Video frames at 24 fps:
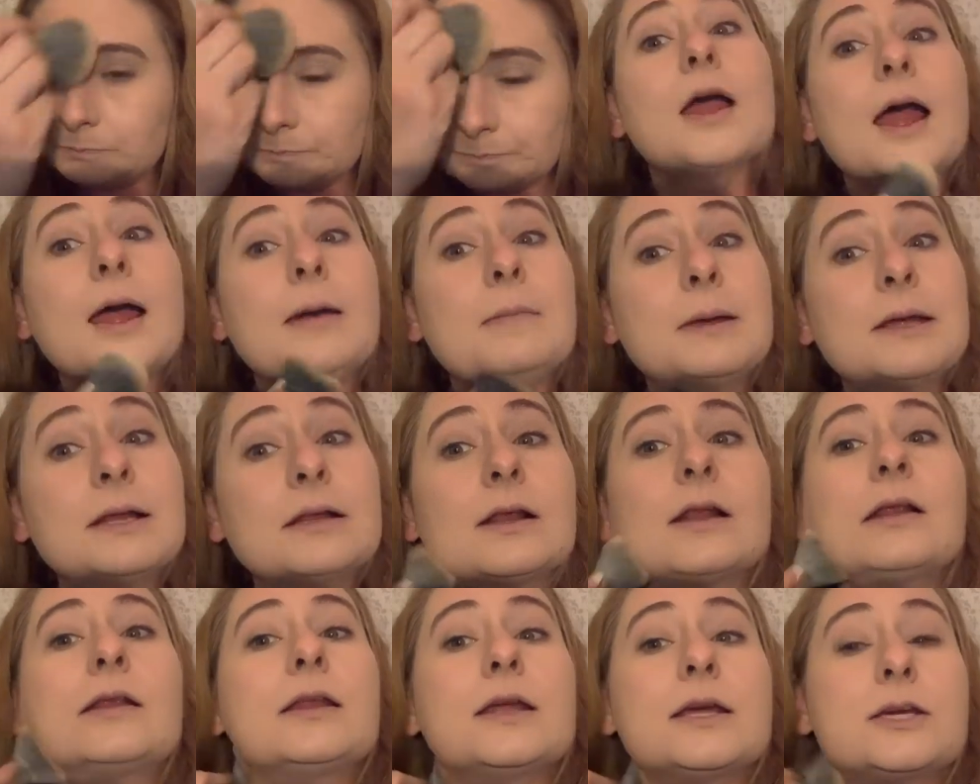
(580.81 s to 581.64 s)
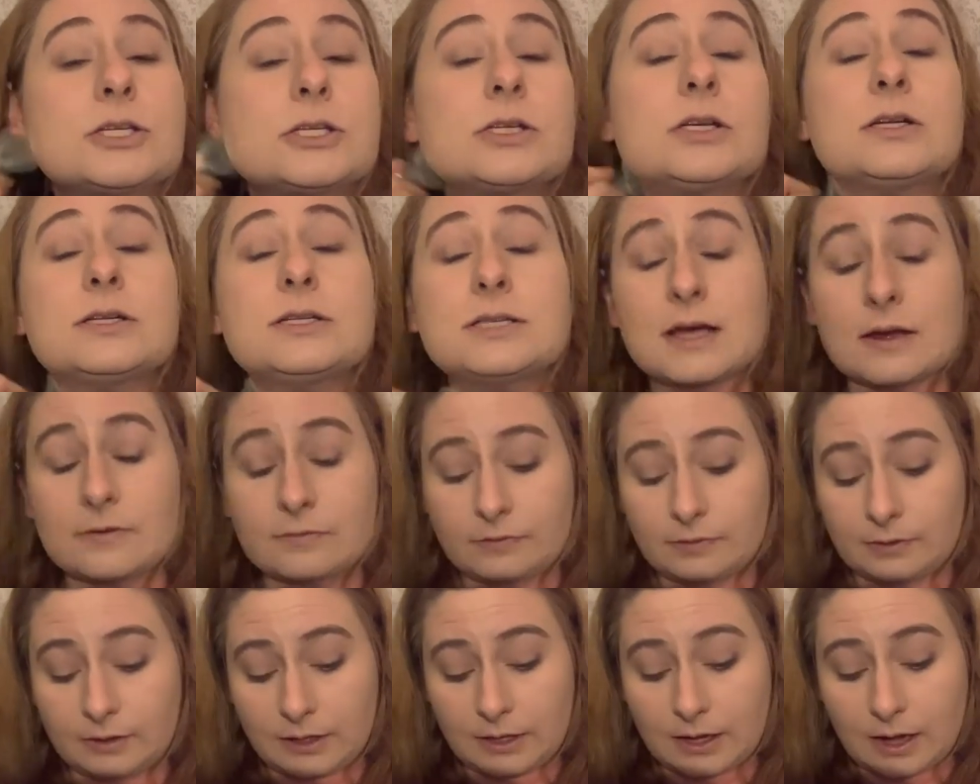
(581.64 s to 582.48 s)
I mean, they should have
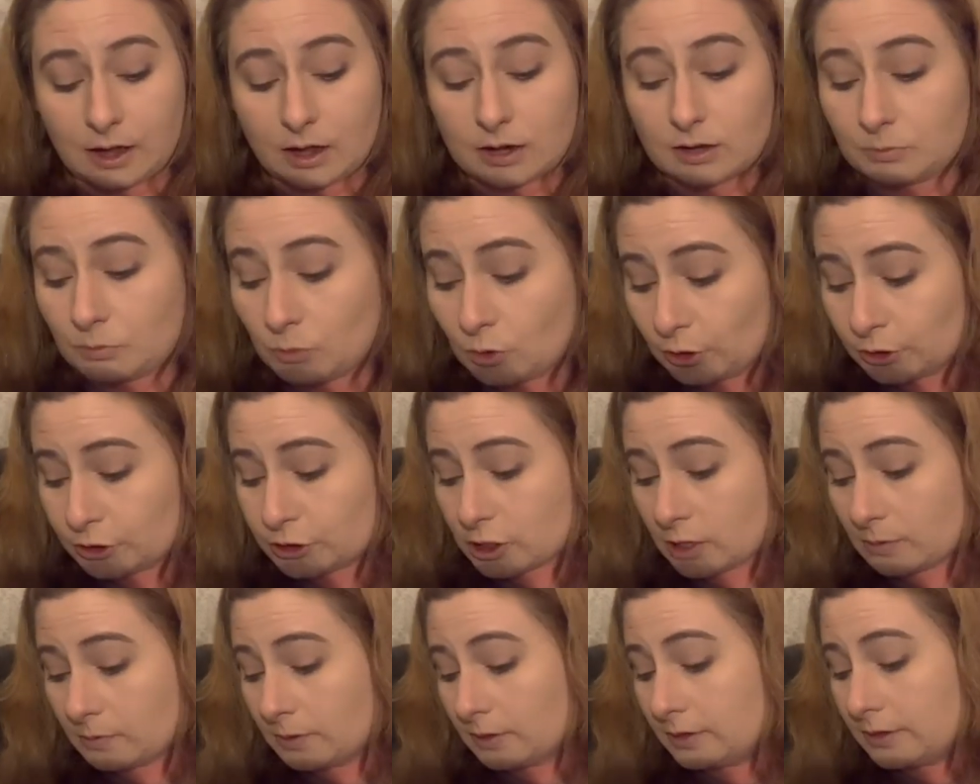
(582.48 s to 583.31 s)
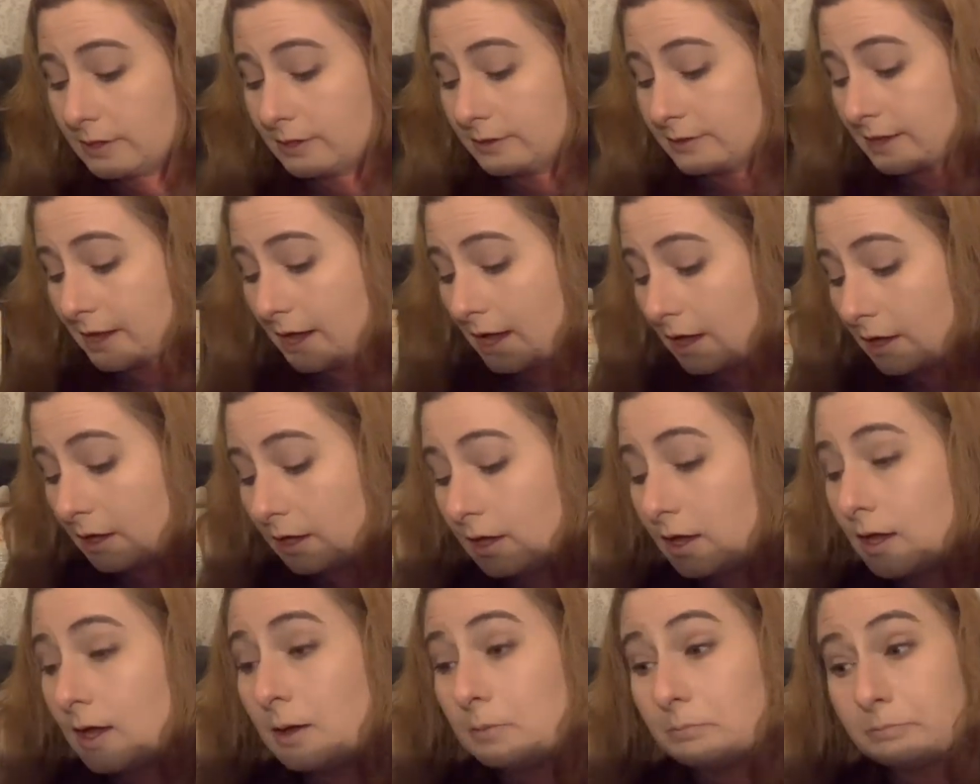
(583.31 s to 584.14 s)
definitely gotten more trouble than that,
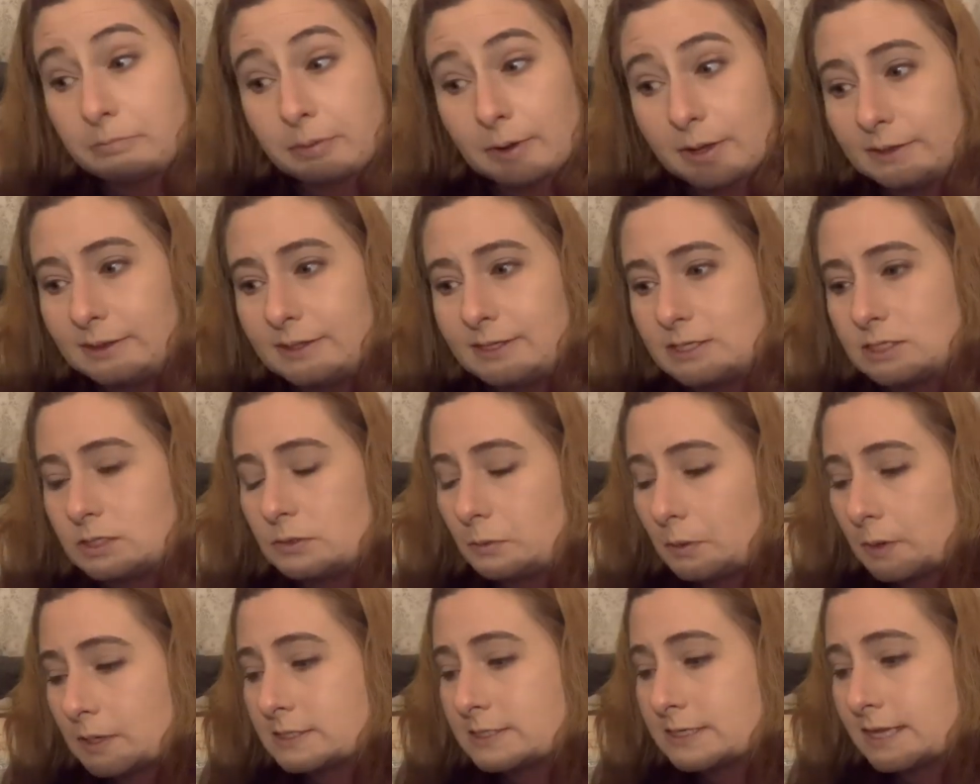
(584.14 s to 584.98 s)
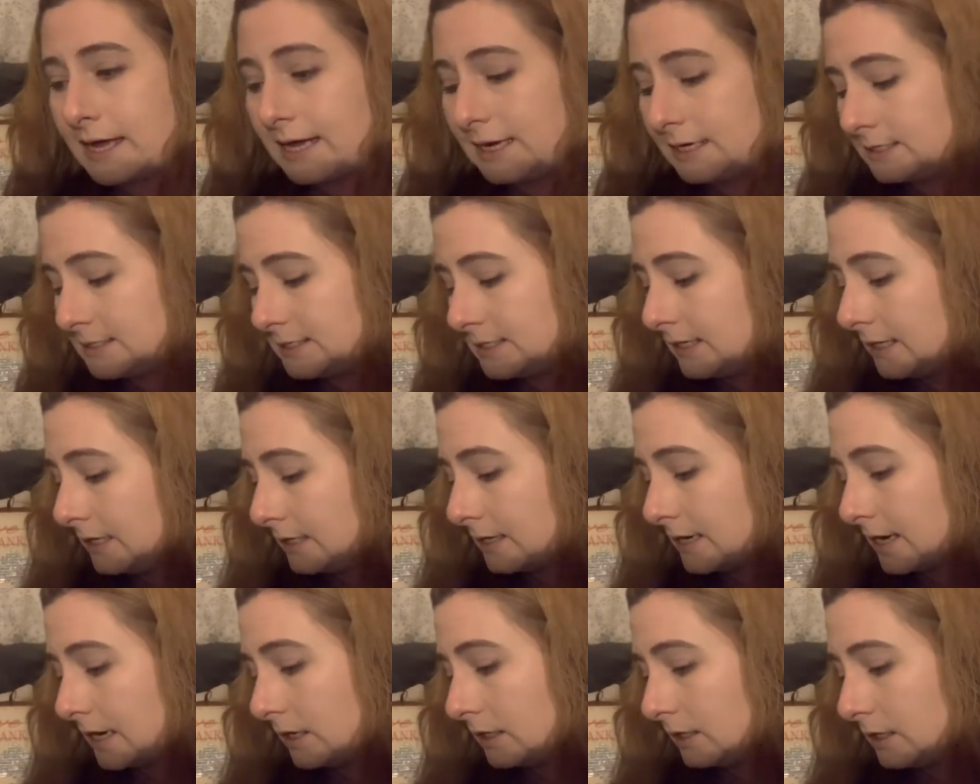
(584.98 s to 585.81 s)
but this was
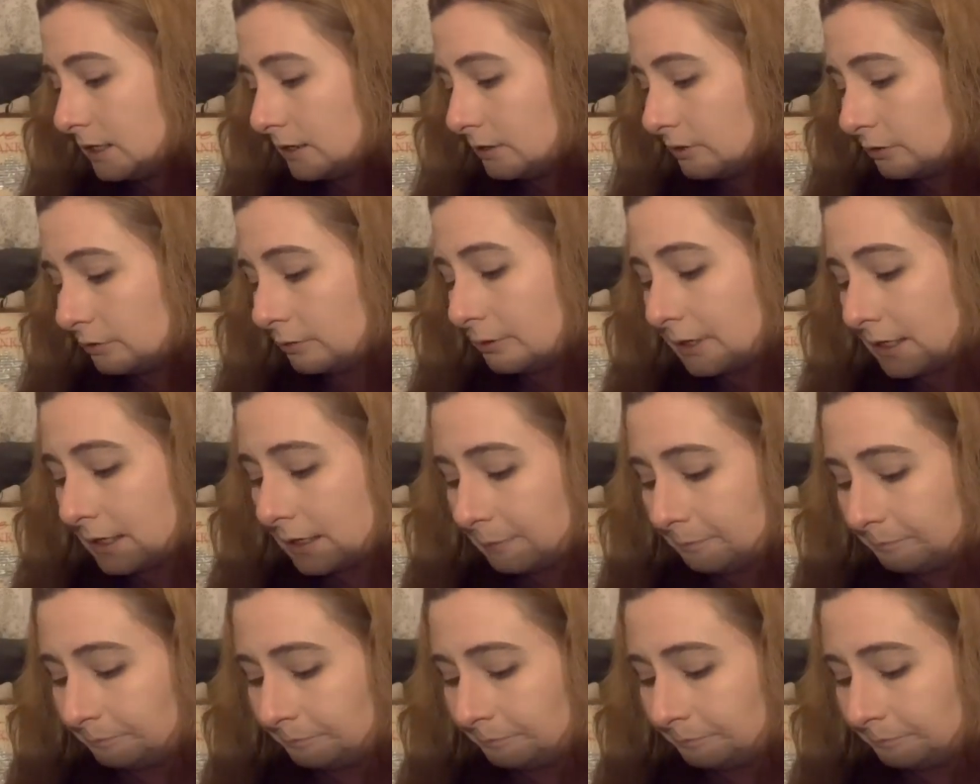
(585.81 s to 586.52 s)
1893.